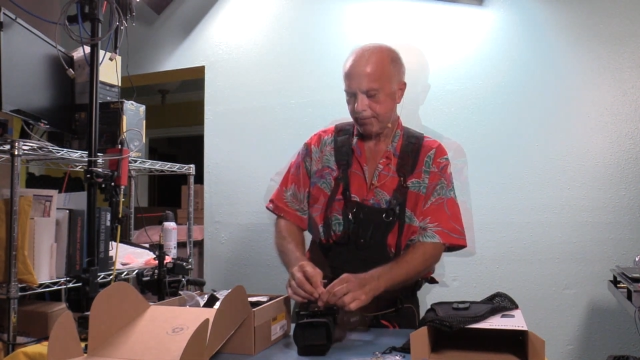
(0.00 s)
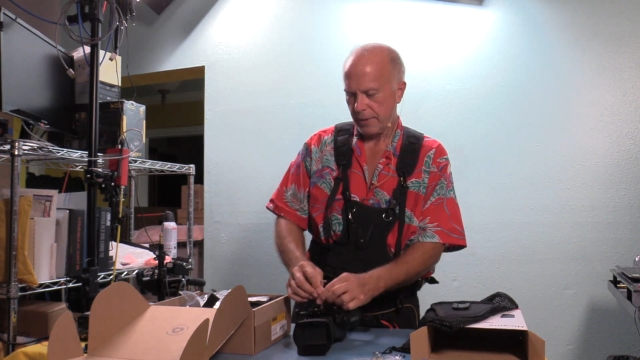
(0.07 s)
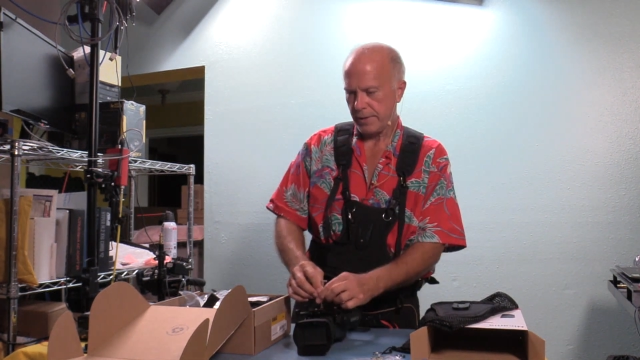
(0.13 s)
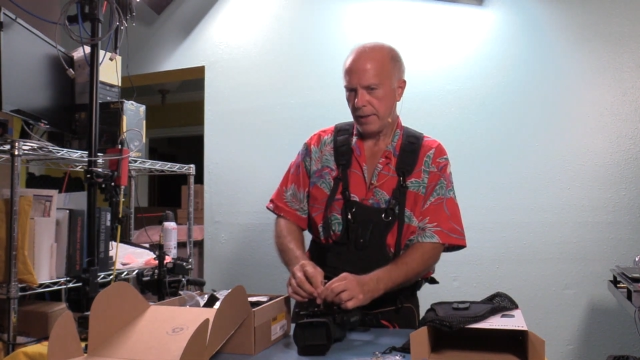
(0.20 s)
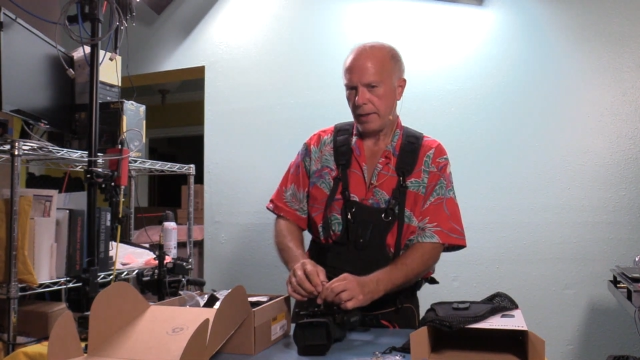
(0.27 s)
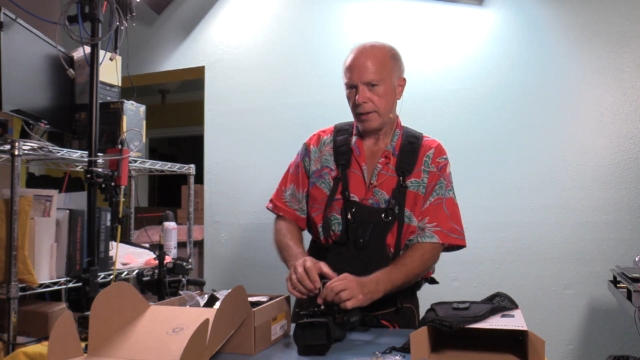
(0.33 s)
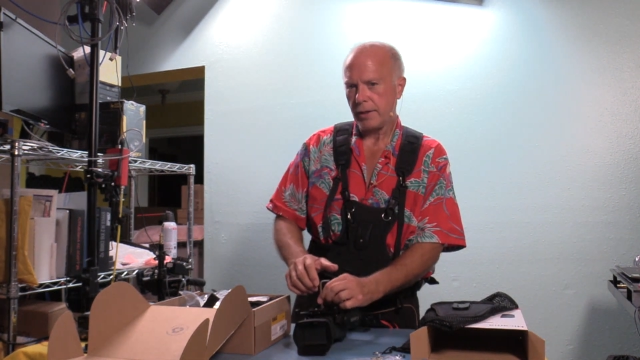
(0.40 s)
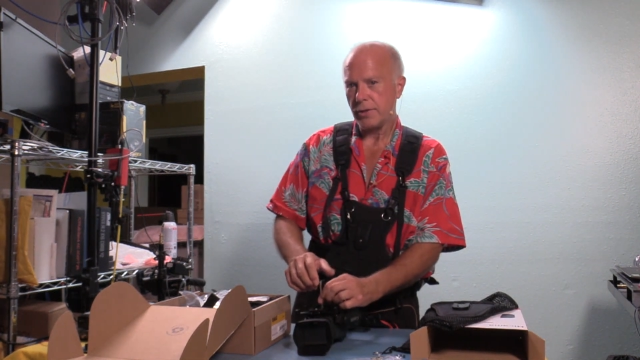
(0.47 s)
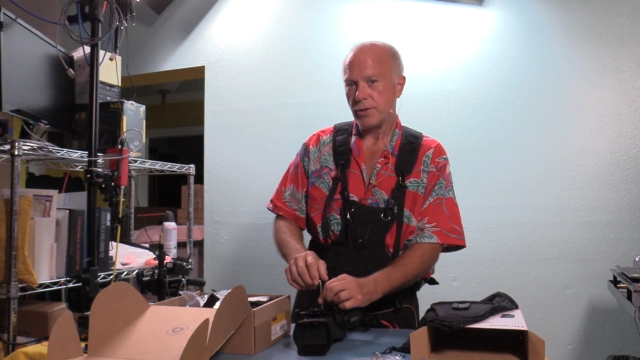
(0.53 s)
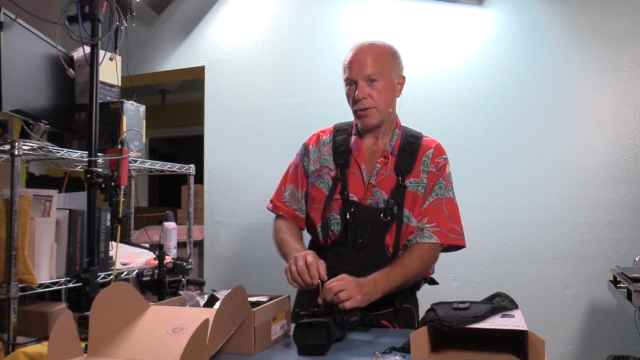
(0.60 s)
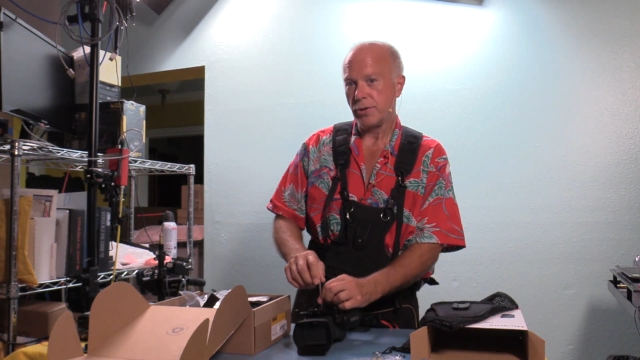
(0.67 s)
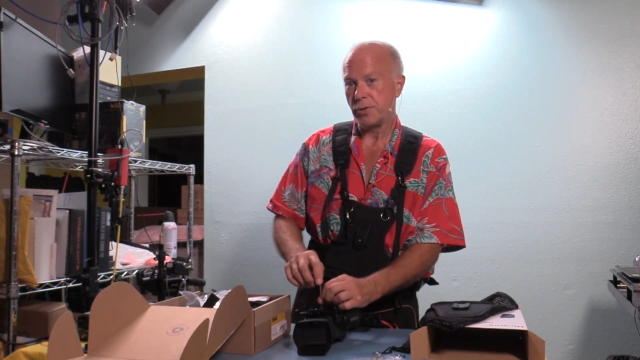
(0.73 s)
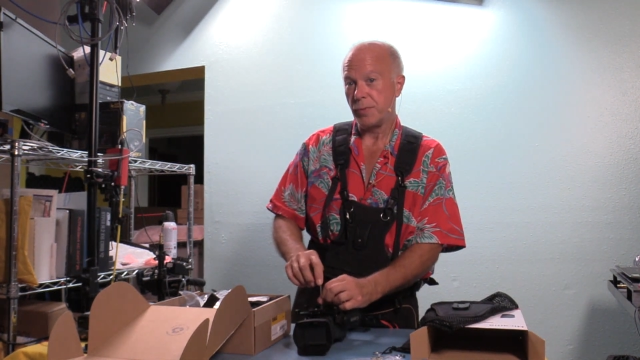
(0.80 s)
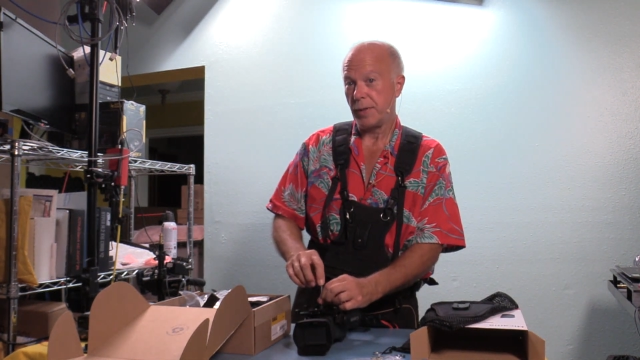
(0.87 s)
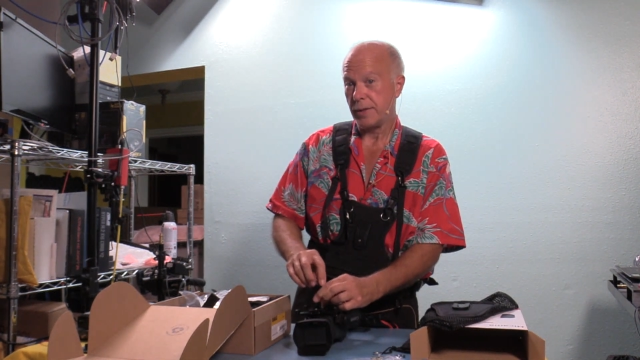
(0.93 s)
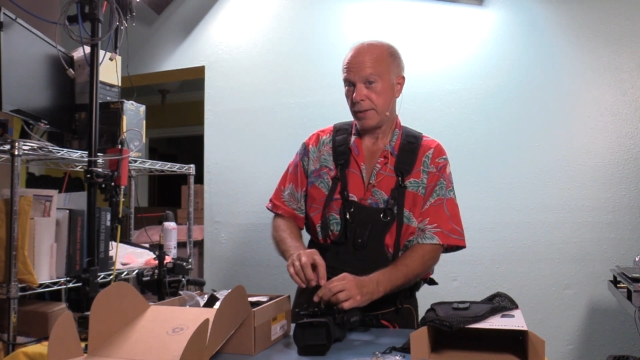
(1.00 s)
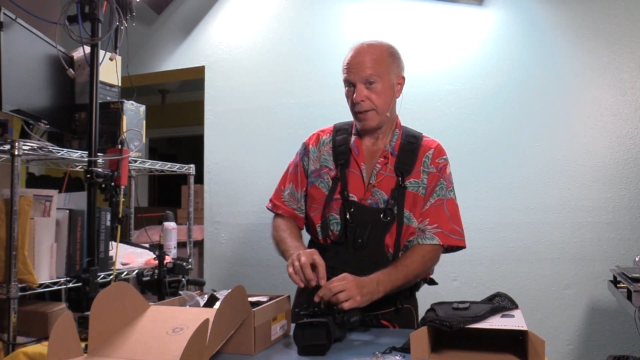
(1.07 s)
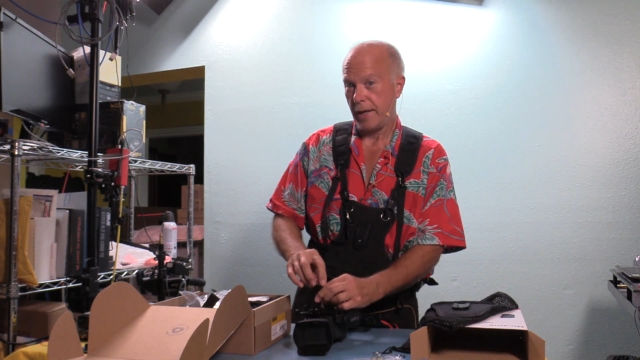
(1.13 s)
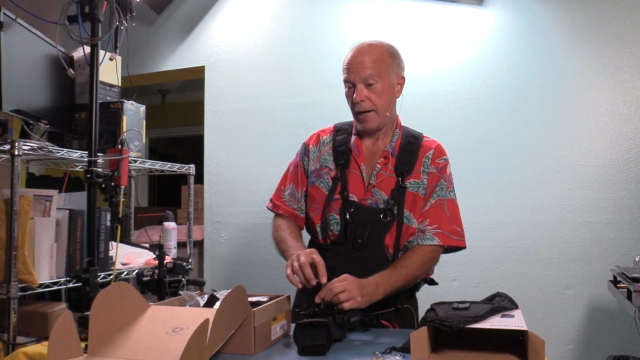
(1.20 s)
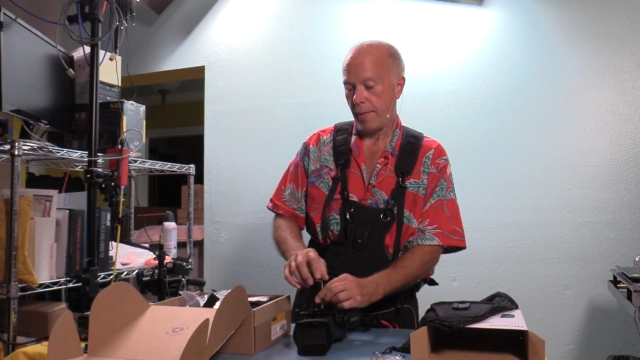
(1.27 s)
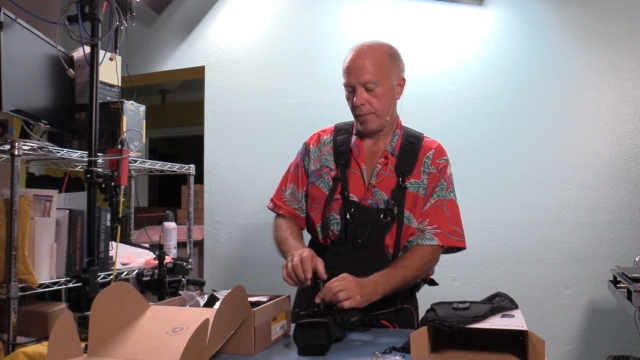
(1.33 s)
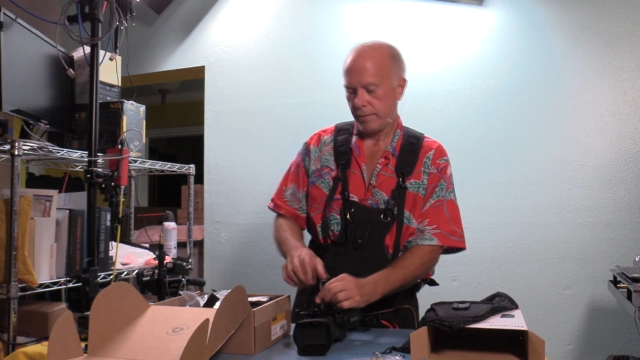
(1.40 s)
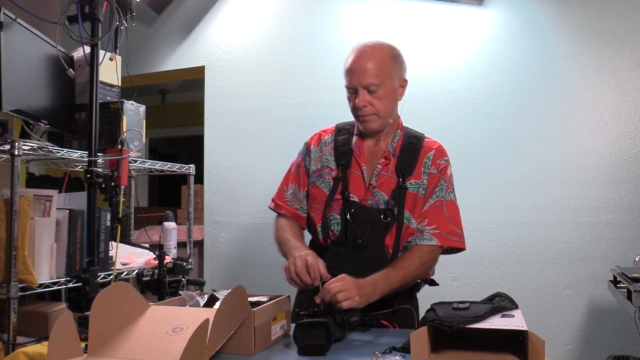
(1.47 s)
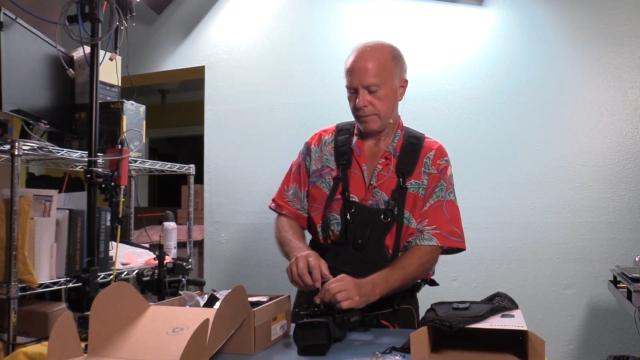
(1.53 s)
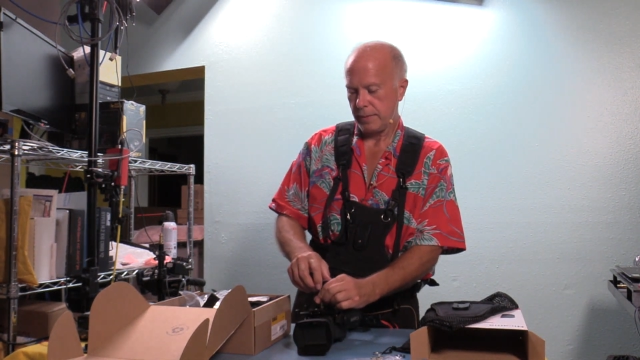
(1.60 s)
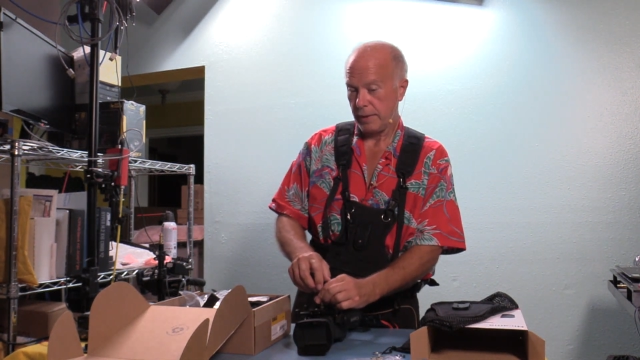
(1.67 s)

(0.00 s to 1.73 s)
The thing that concerns me is the camera.